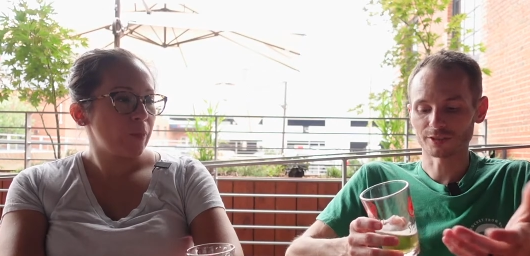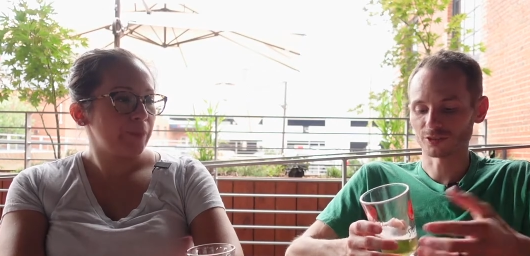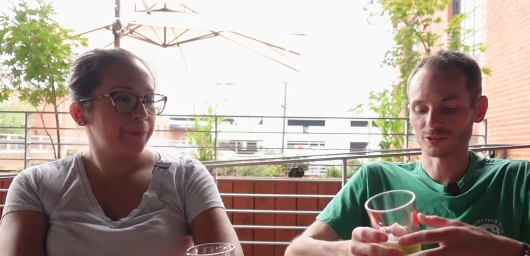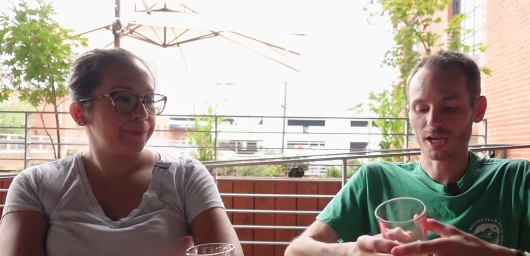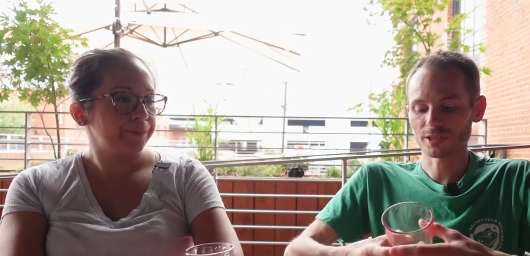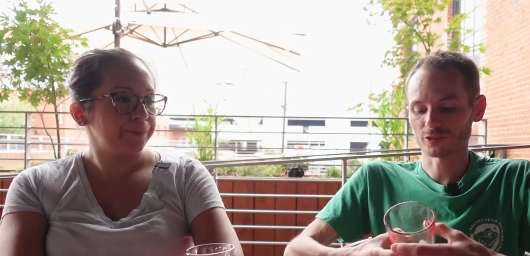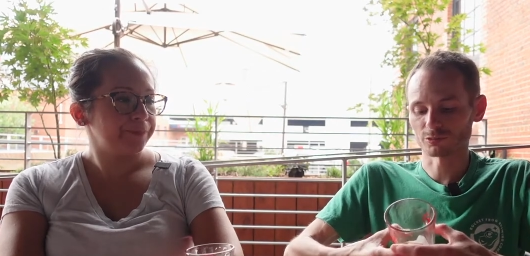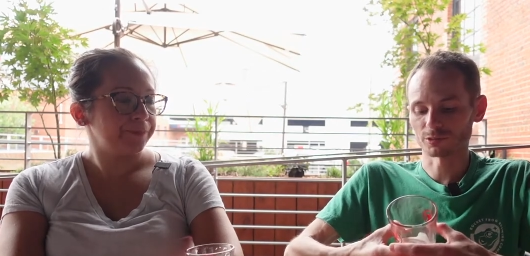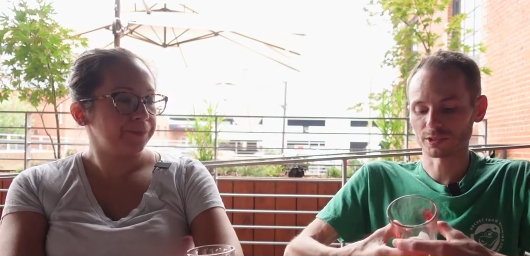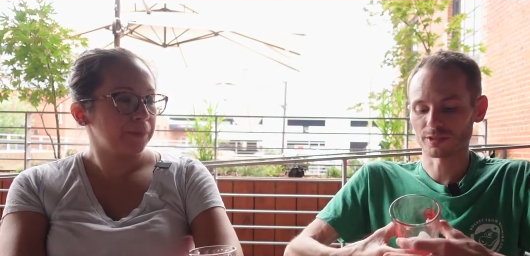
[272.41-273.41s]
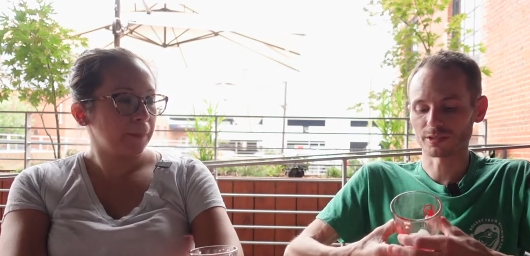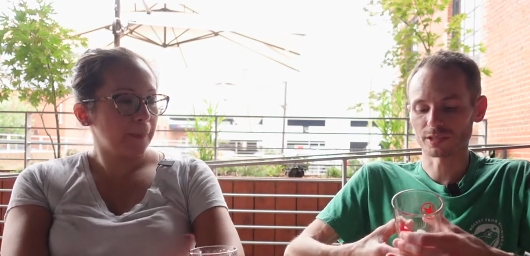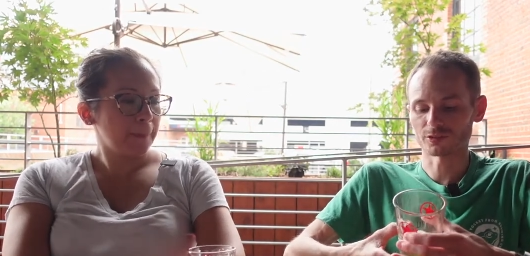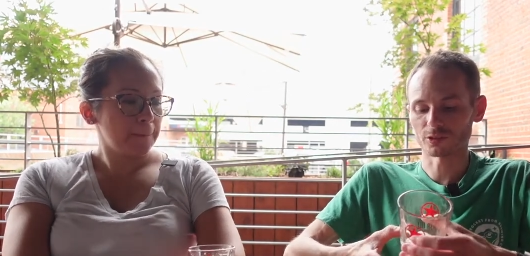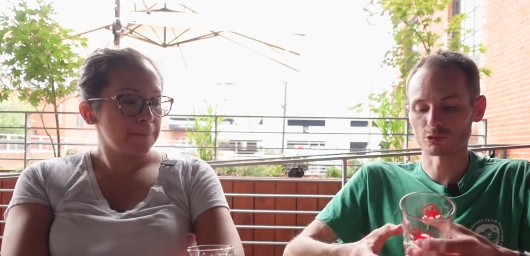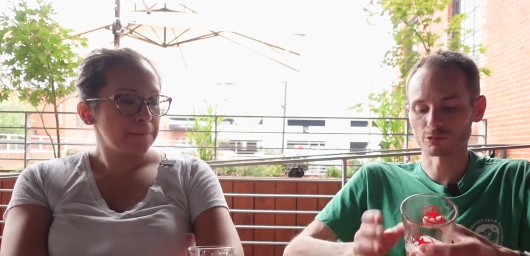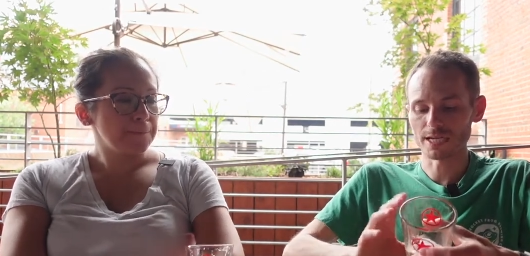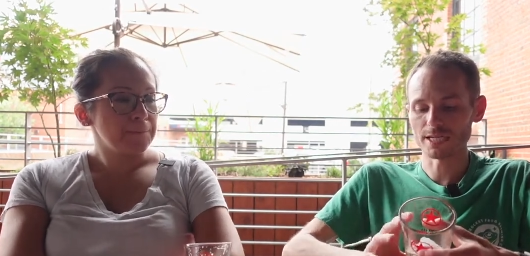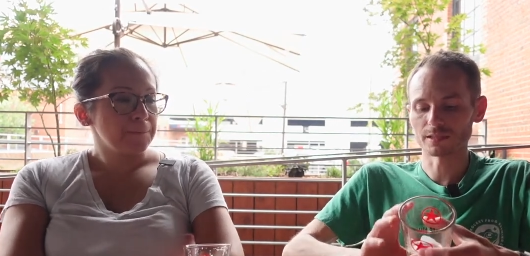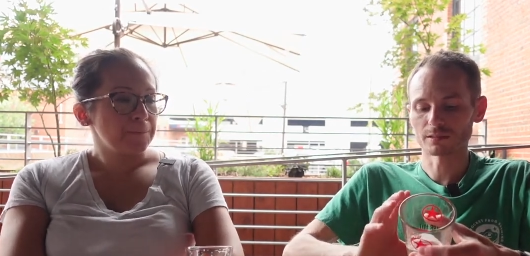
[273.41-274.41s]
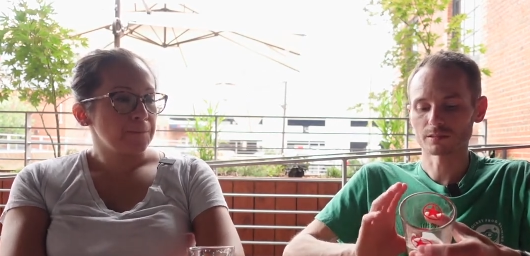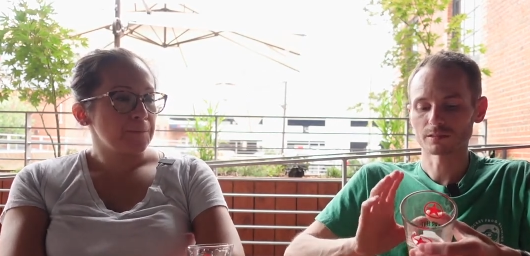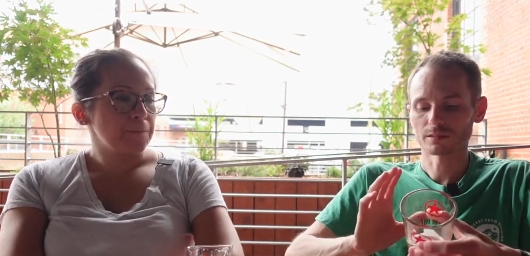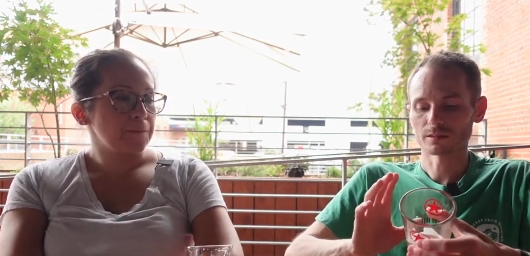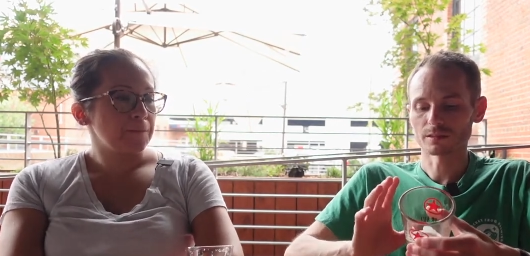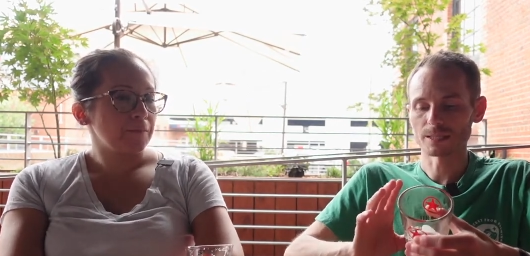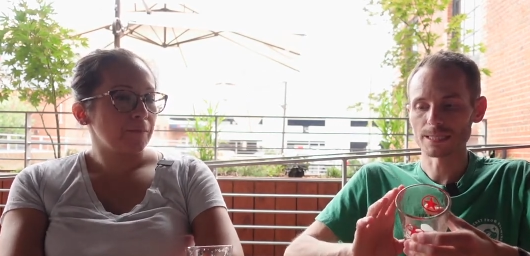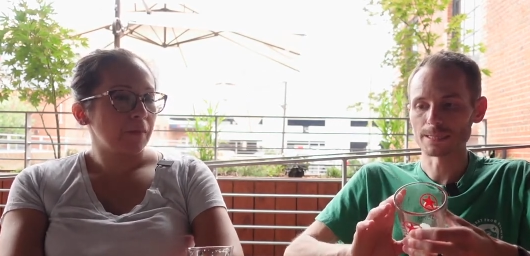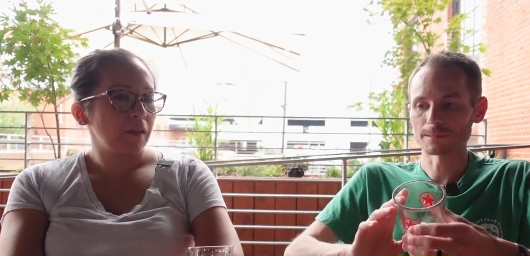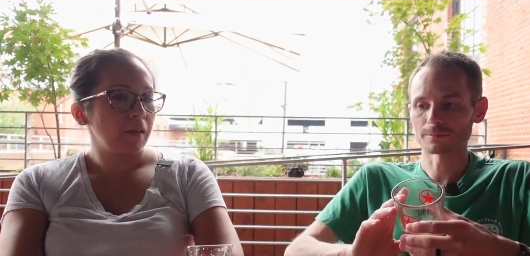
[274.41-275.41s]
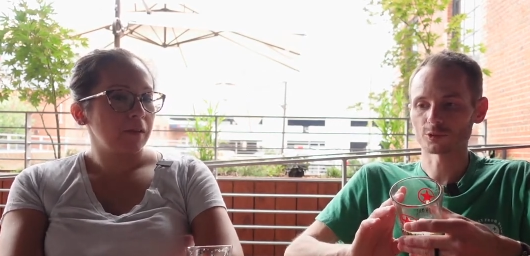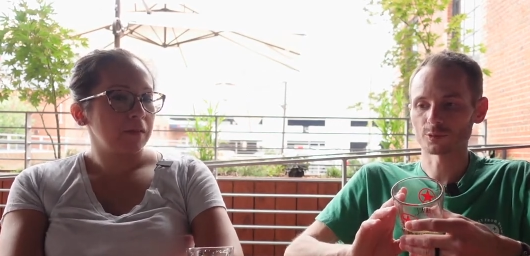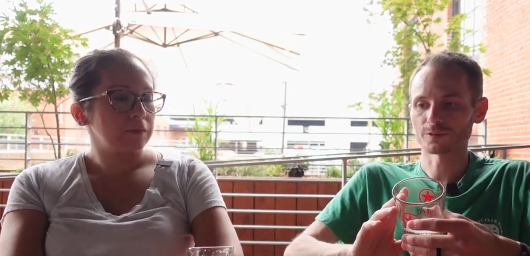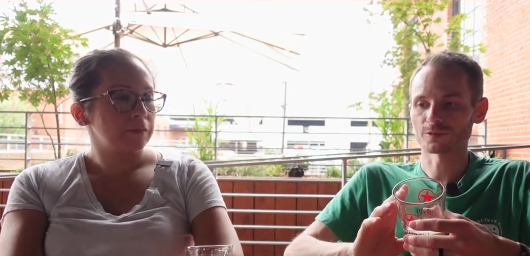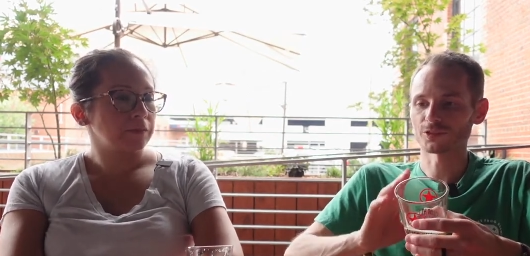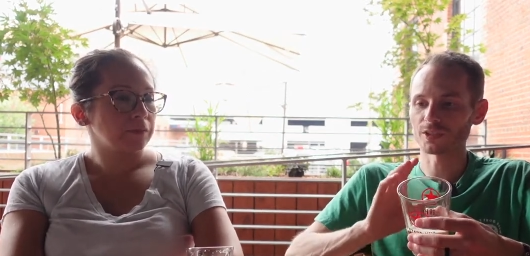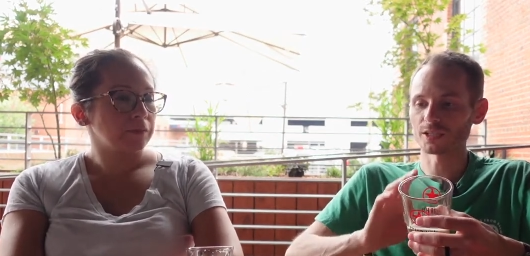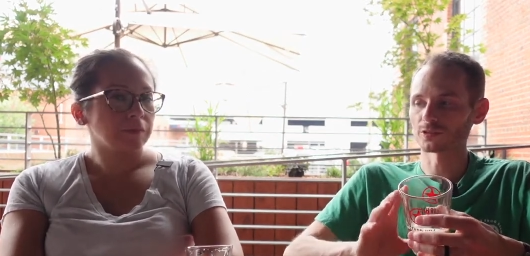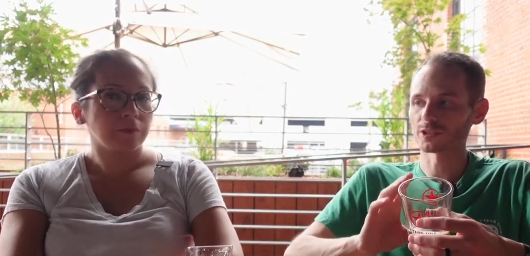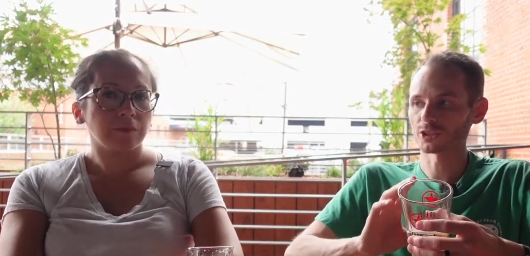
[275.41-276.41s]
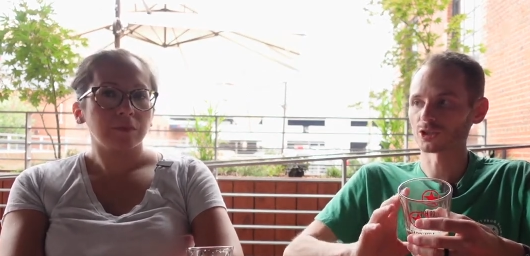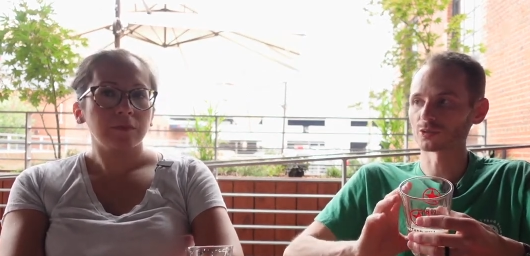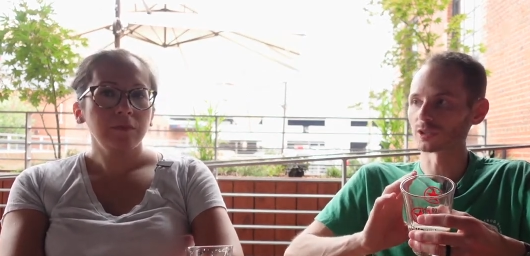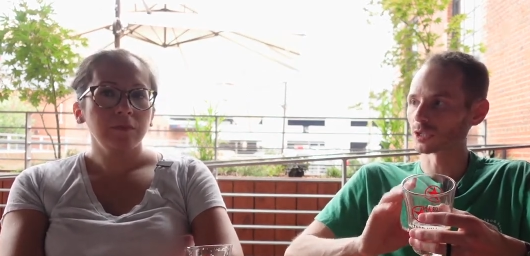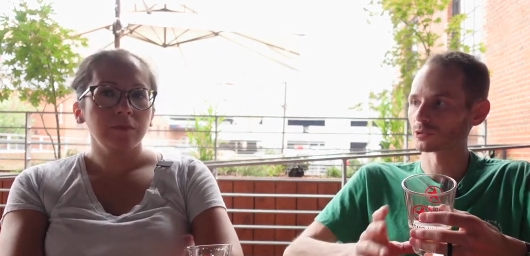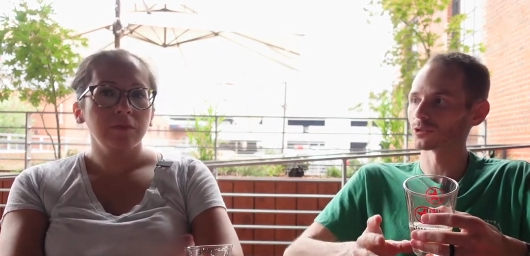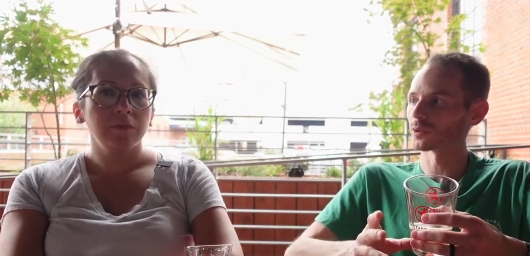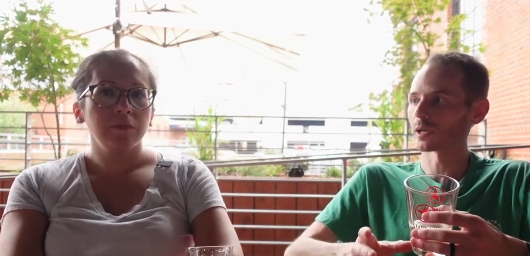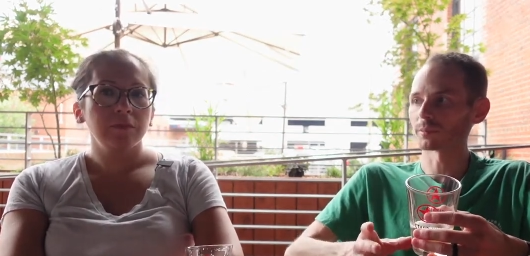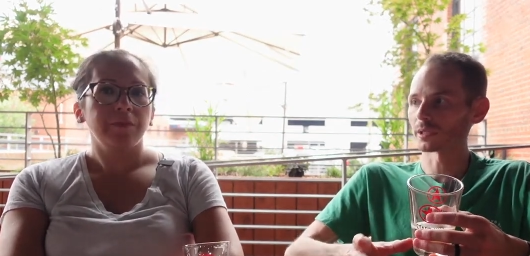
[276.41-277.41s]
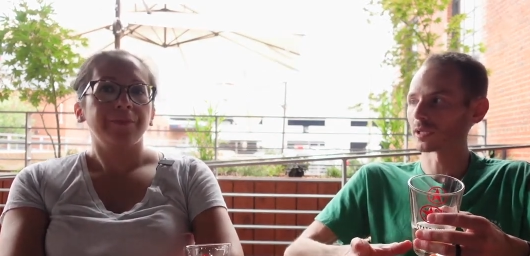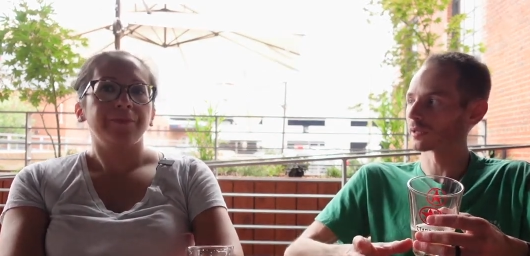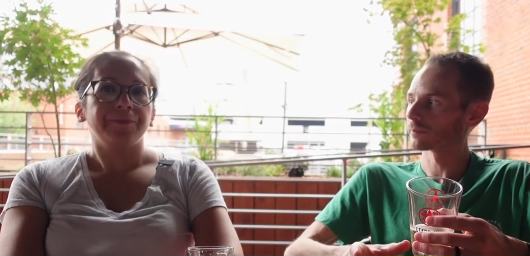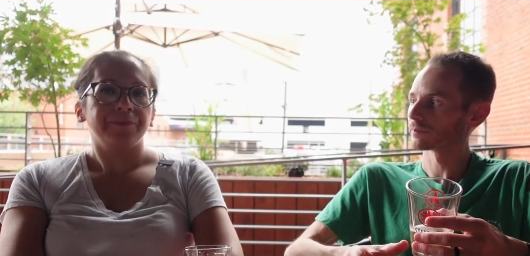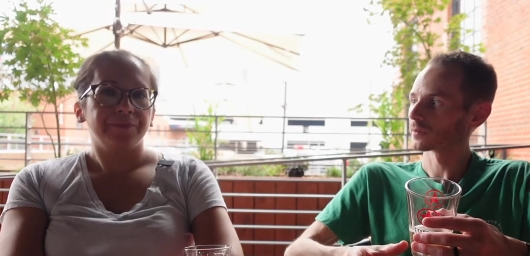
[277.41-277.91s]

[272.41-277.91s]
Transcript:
Speaker 1: I, just I just really think it's a great uh, sort of standard issue go-to IPA.